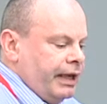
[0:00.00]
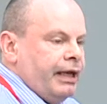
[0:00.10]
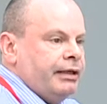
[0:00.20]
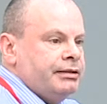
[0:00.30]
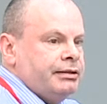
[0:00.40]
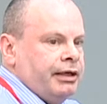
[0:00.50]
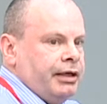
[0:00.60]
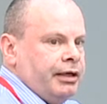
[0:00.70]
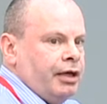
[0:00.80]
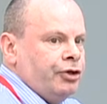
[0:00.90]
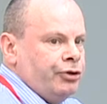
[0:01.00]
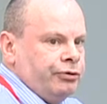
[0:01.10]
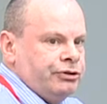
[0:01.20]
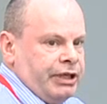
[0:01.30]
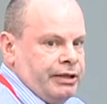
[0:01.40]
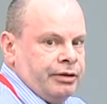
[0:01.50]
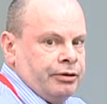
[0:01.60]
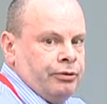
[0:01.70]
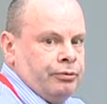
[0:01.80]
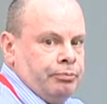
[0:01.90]
and a
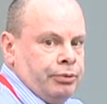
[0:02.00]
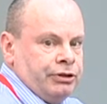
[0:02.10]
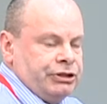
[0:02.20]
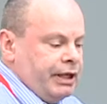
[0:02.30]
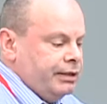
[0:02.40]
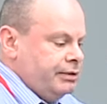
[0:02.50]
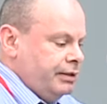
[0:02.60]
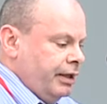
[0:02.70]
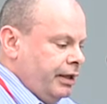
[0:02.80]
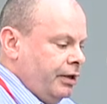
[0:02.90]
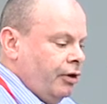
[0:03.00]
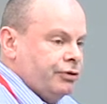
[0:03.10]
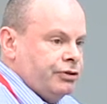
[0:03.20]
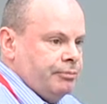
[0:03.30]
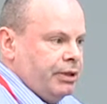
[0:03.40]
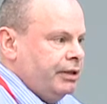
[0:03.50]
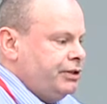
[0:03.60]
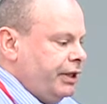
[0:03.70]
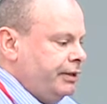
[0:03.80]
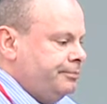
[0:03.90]
non-technical project on supply
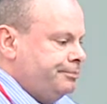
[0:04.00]
chain.